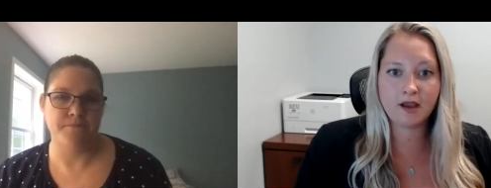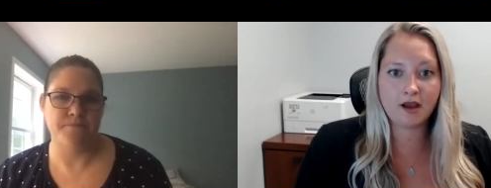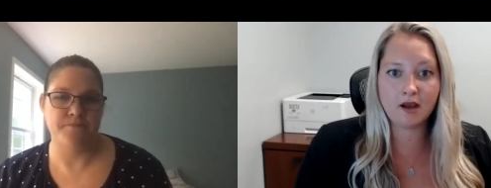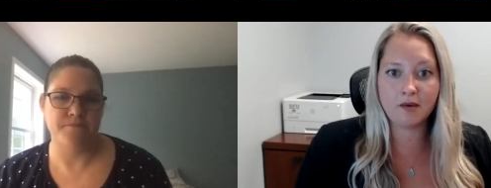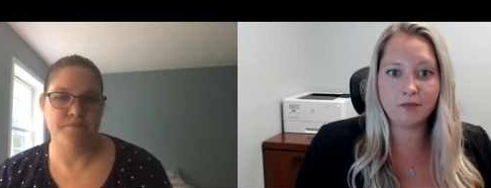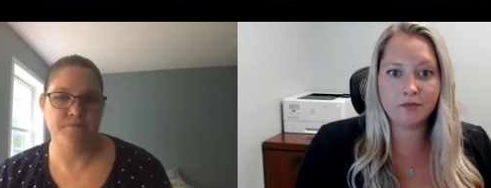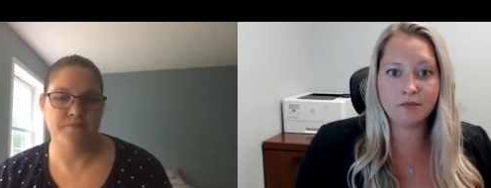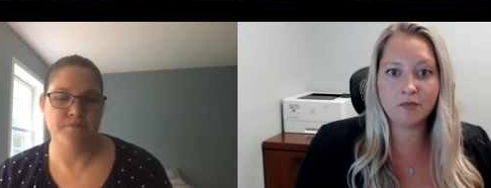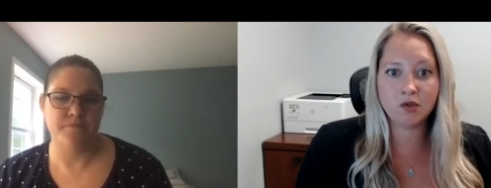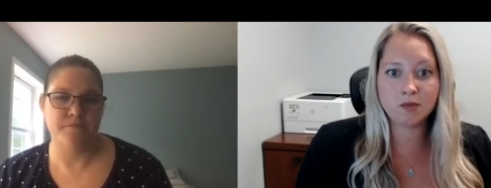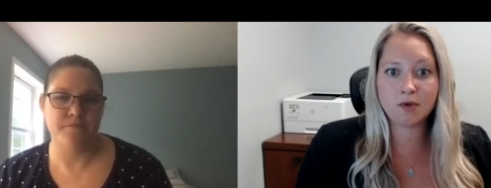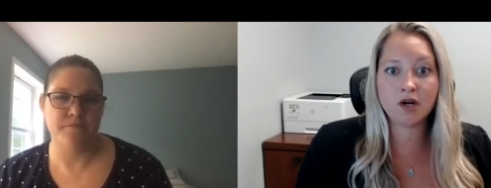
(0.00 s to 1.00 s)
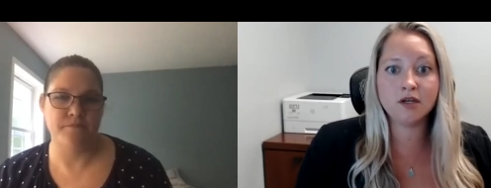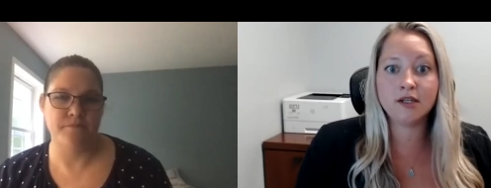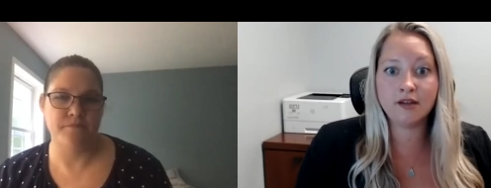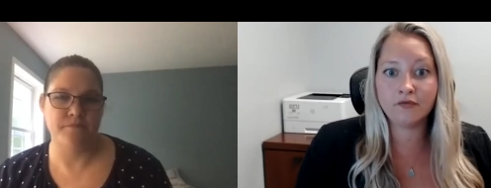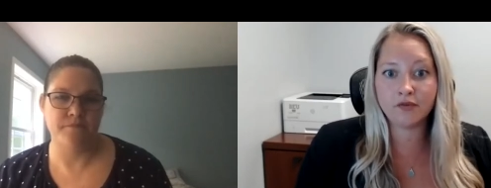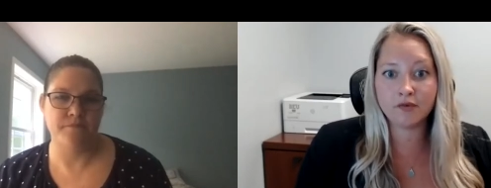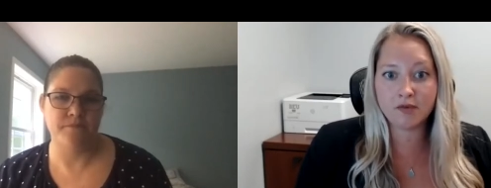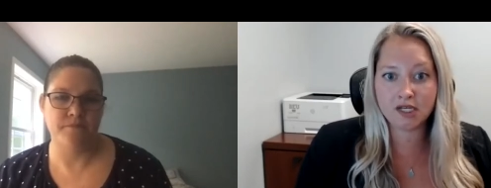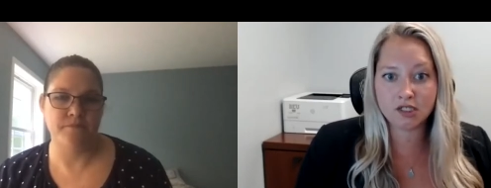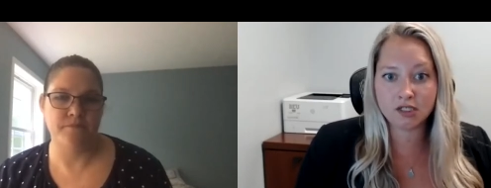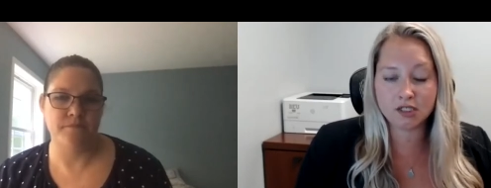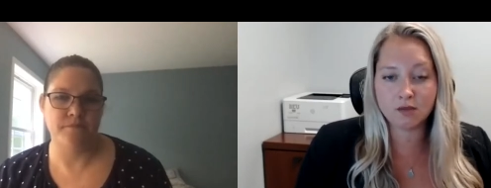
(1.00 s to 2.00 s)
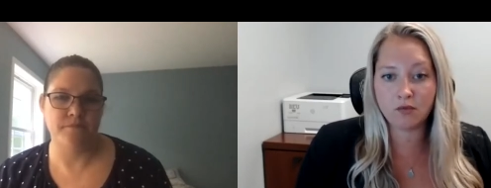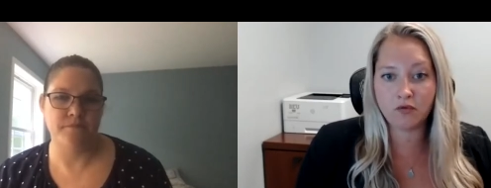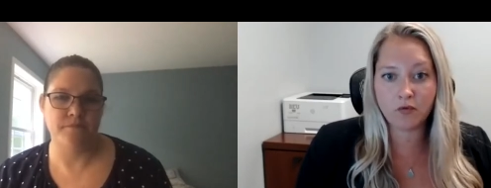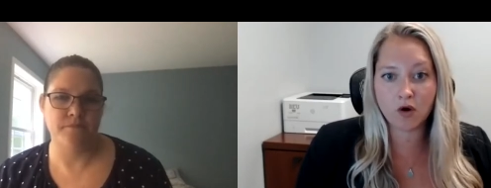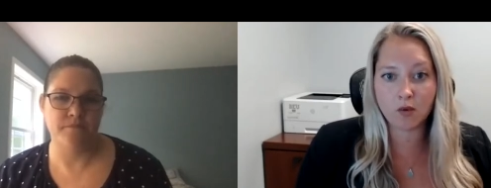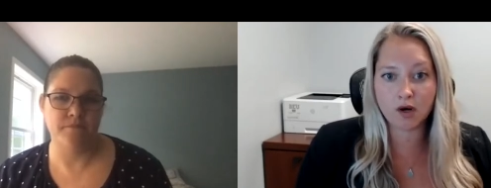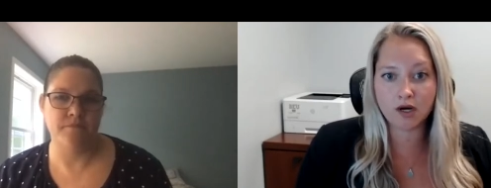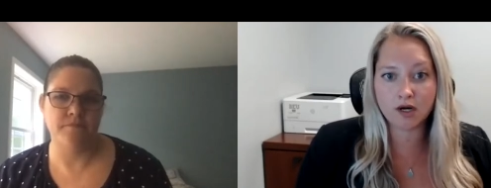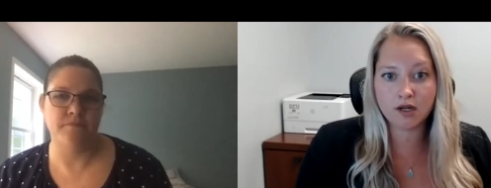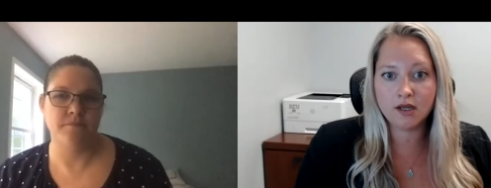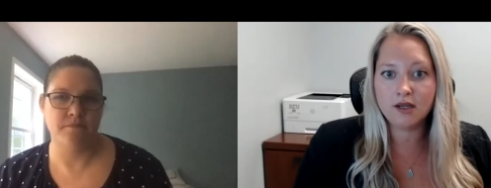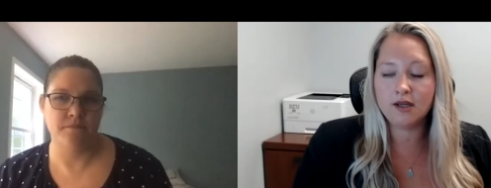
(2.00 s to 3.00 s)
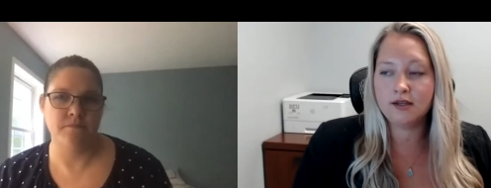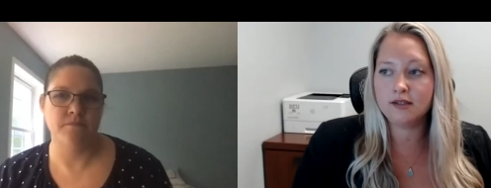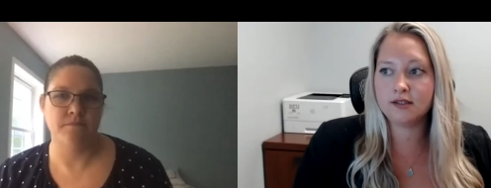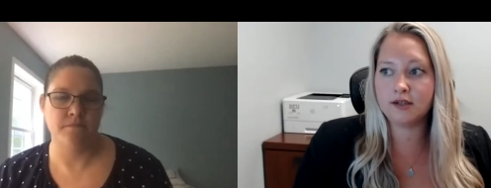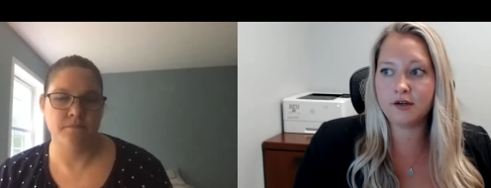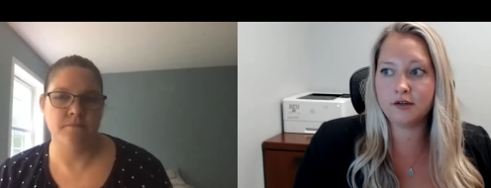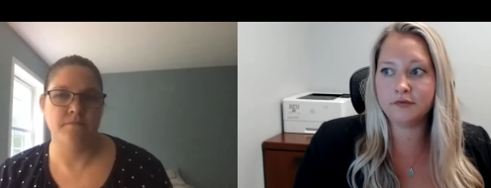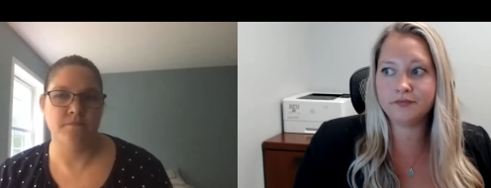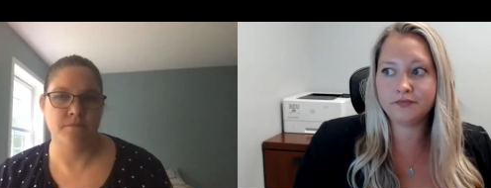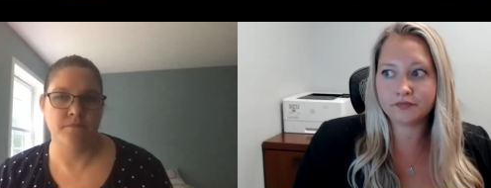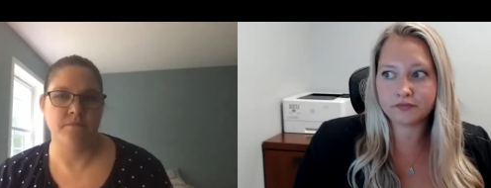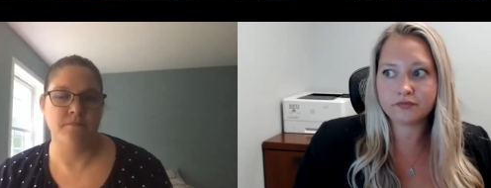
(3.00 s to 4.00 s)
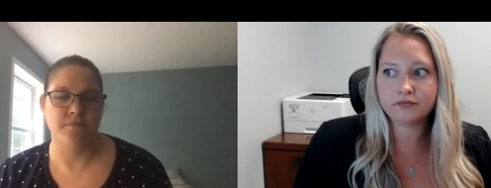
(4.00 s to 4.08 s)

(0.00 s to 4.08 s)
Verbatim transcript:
Speaker 1: um, most pertinent information to move forward. So.